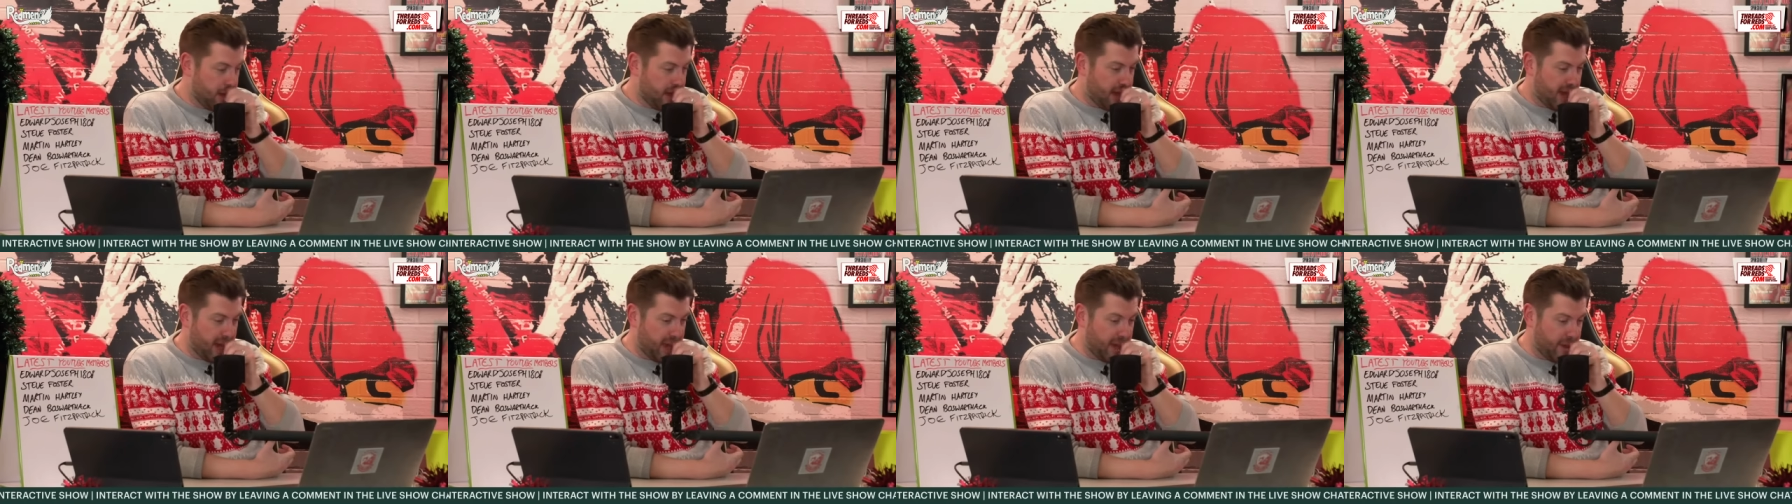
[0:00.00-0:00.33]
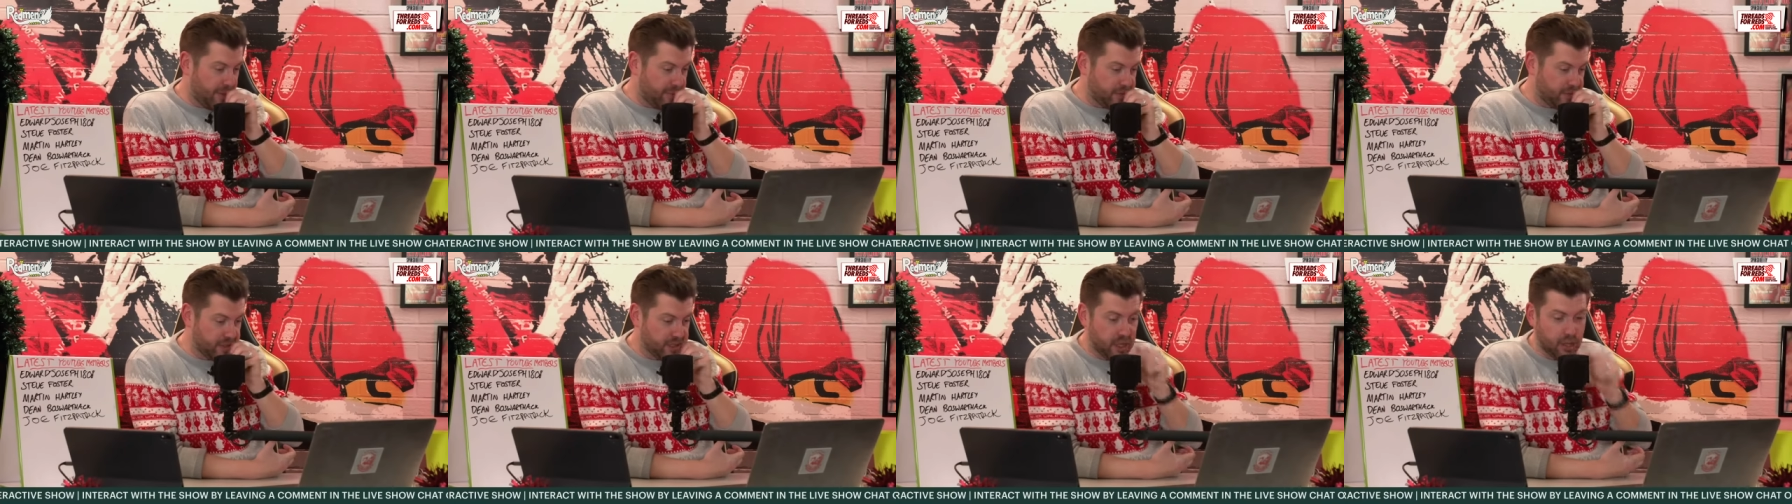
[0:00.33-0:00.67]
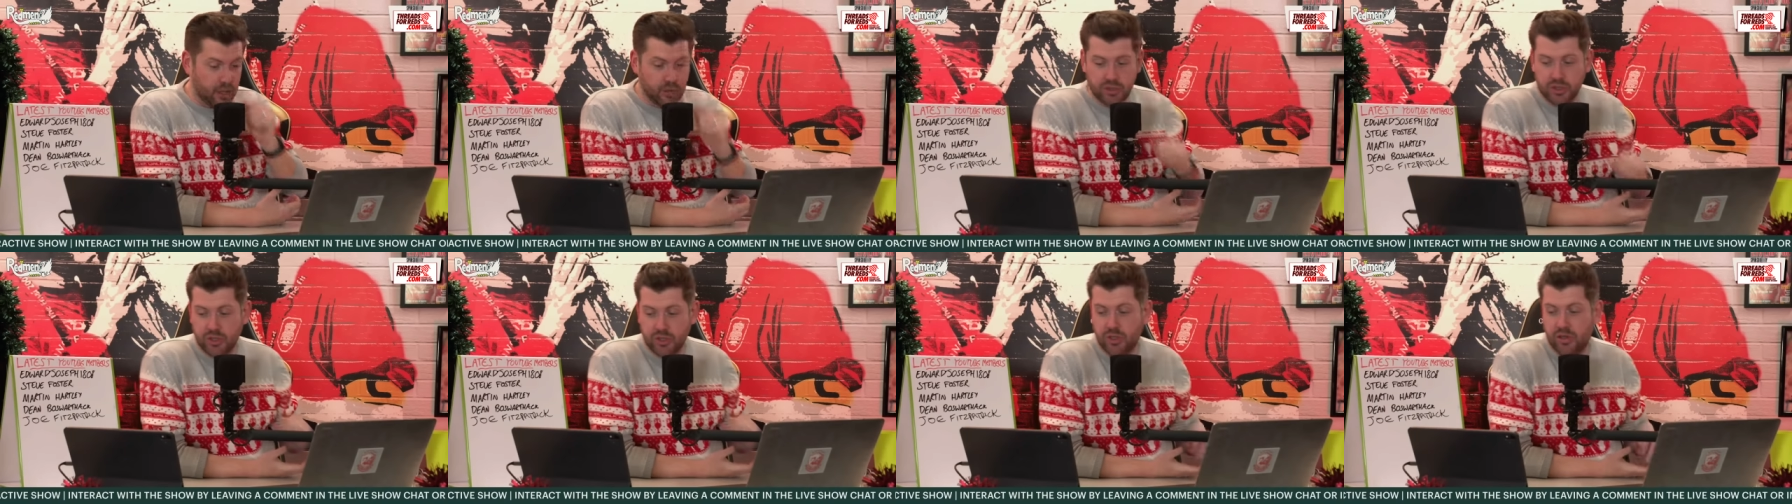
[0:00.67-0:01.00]
There's
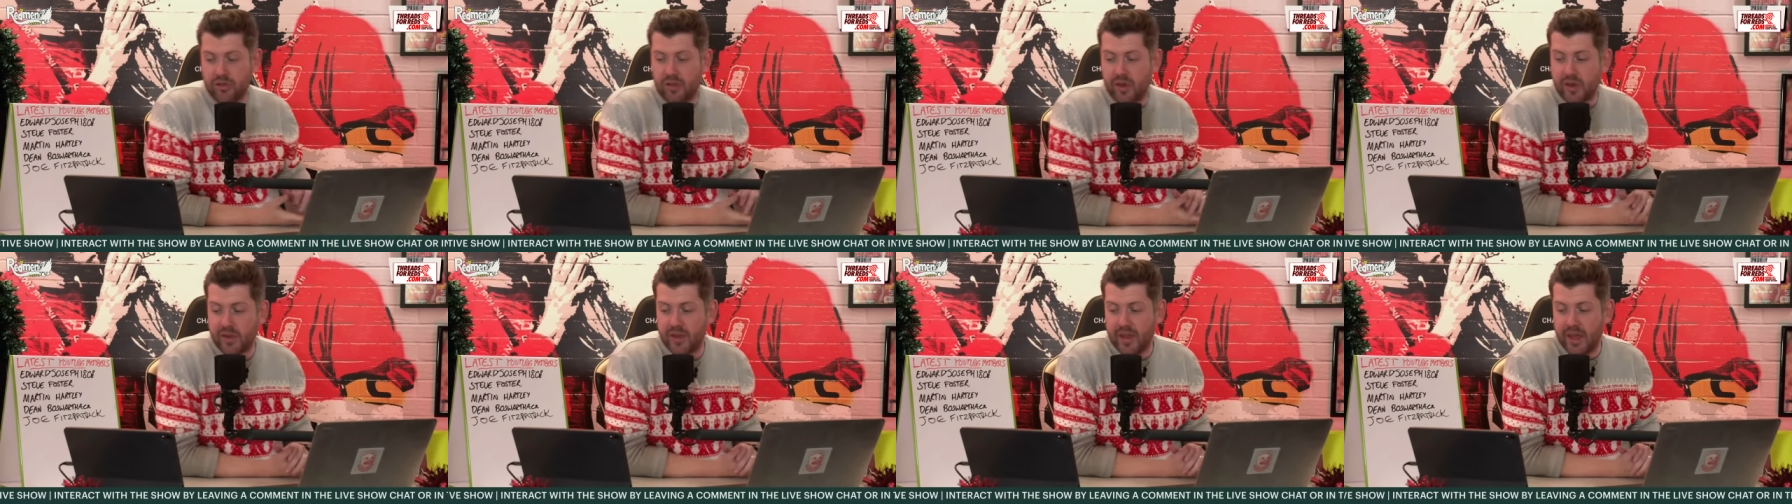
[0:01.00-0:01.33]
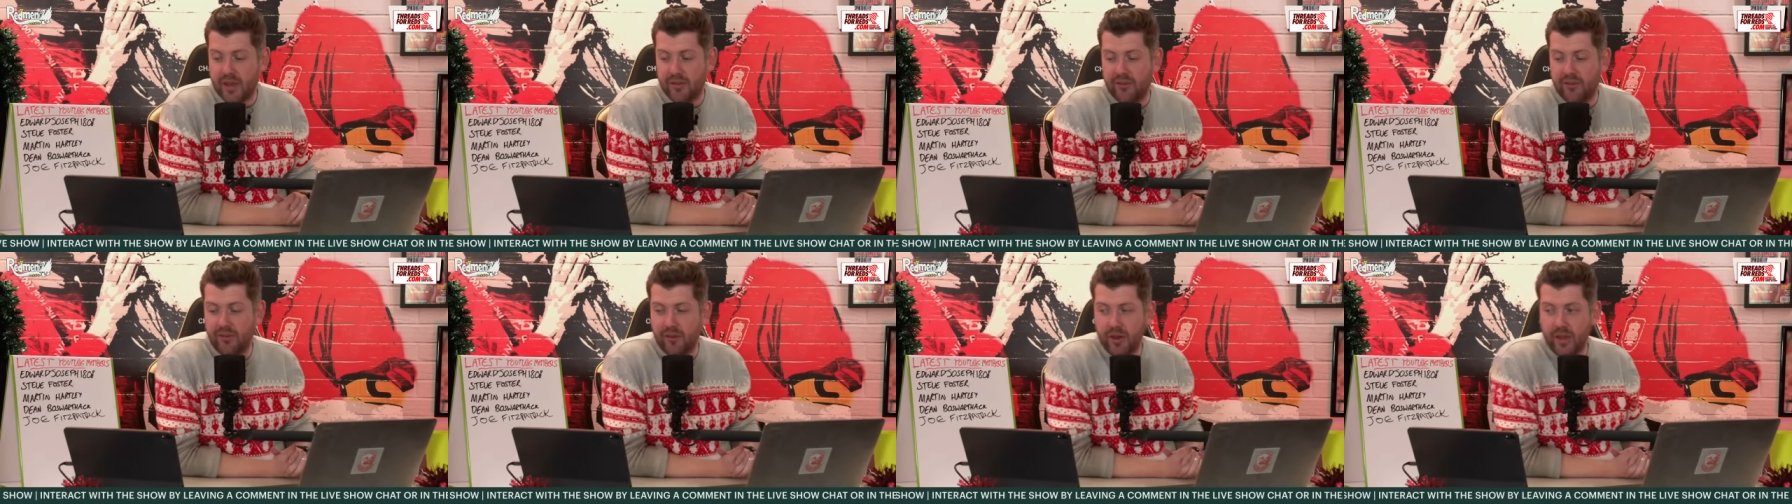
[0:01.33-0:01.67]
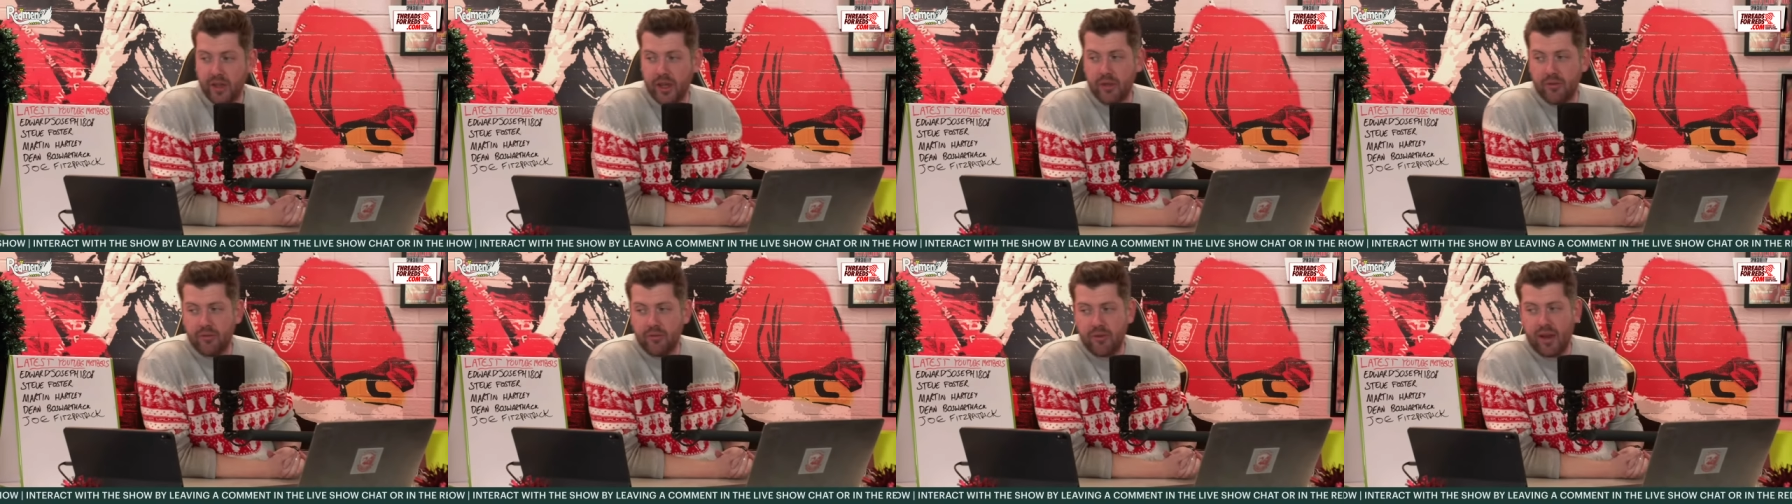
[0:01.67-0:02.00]
loads of stuff on there for
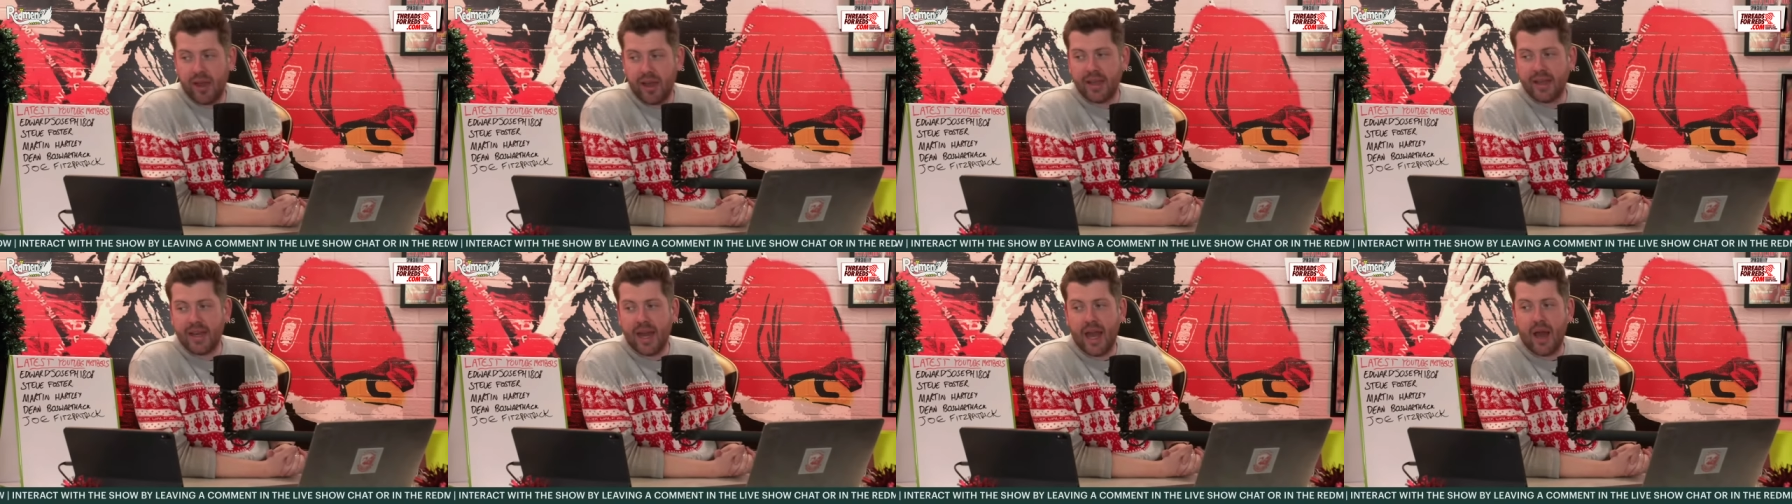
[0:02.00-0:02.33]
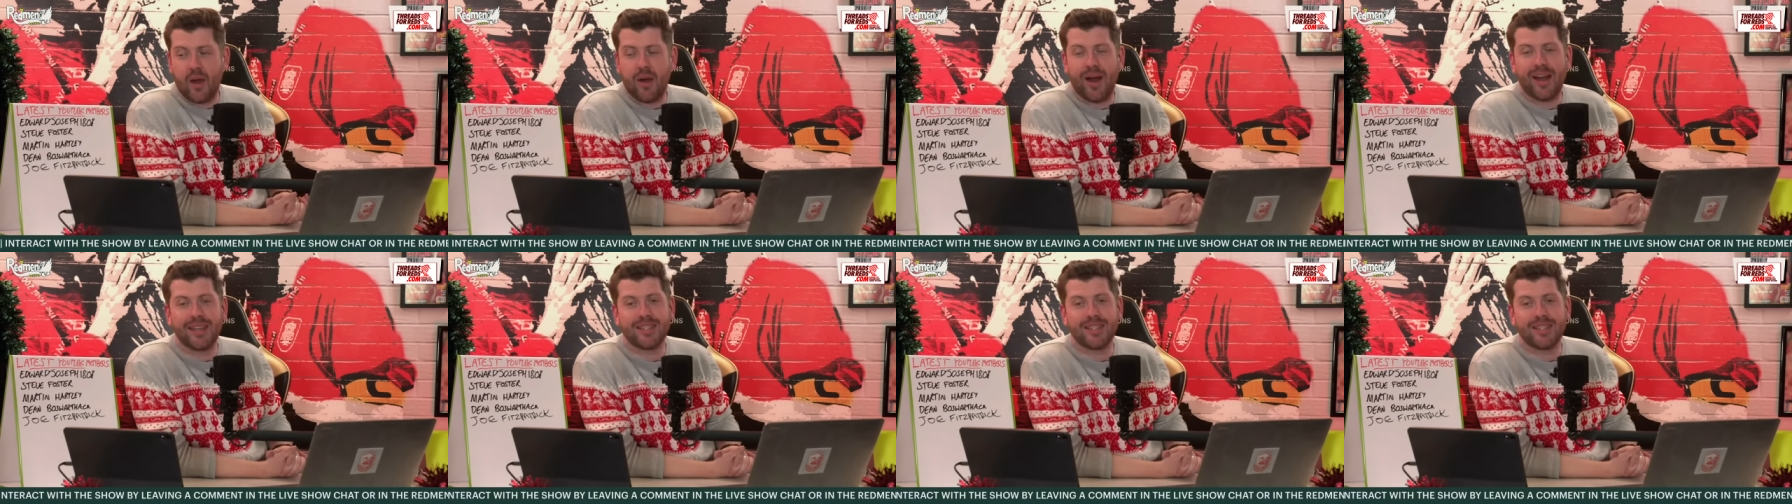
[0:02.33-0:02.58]
you right now.